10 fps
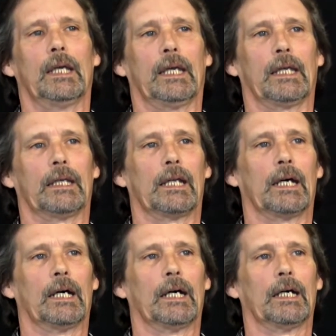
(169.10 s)
and
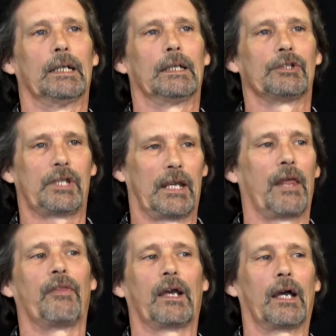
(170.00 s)
said,
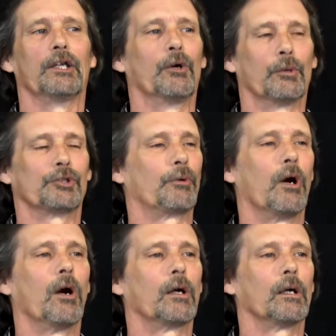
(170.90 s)
I think I know what's
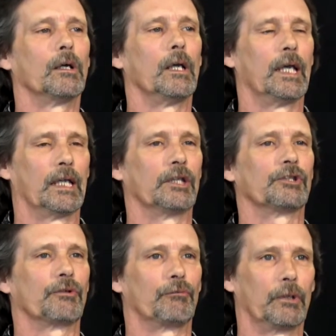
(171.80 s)
wrong, and
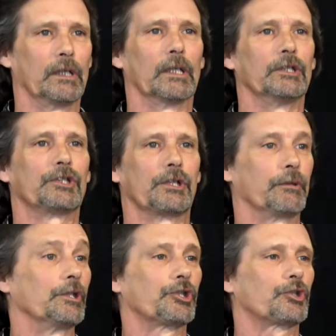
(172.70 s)
it's a really
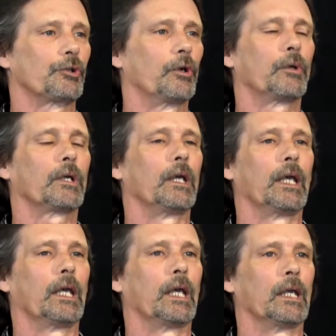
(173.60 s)
serious stroke,
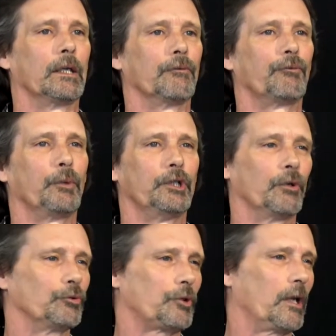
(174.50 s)
and if we
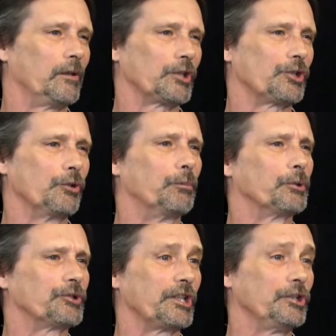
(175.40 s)
don't try this new
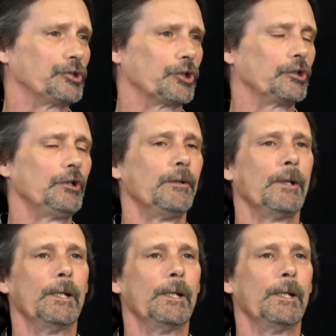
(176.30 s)
procedure,